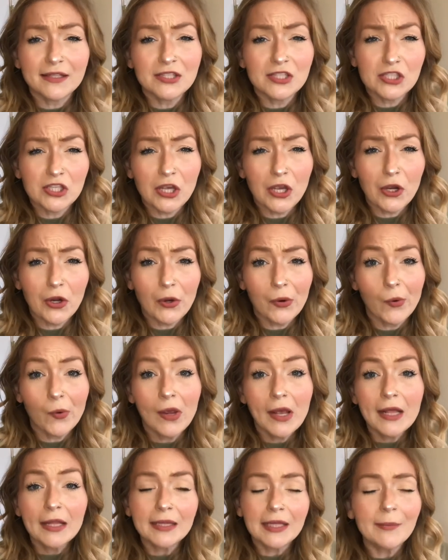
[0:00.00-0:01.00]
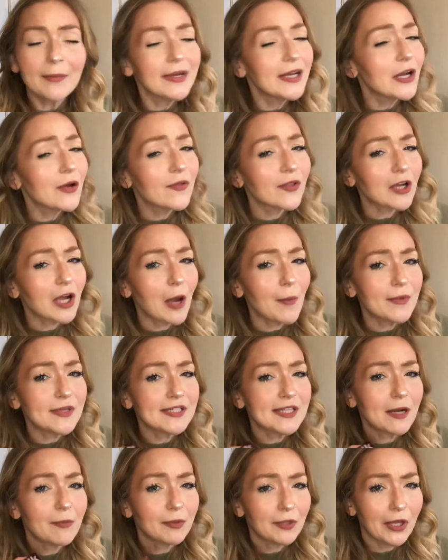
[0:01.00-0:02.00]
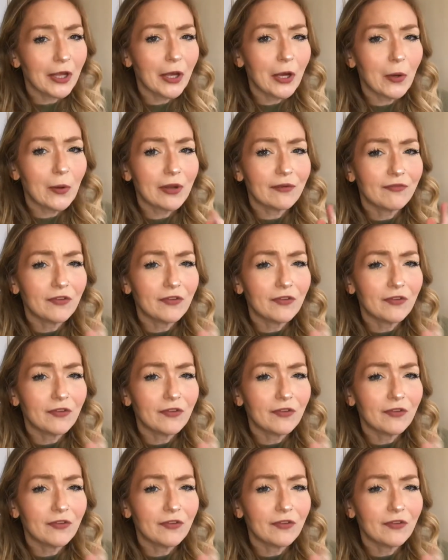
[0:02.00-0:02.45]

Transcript: So let me know in the comments down below if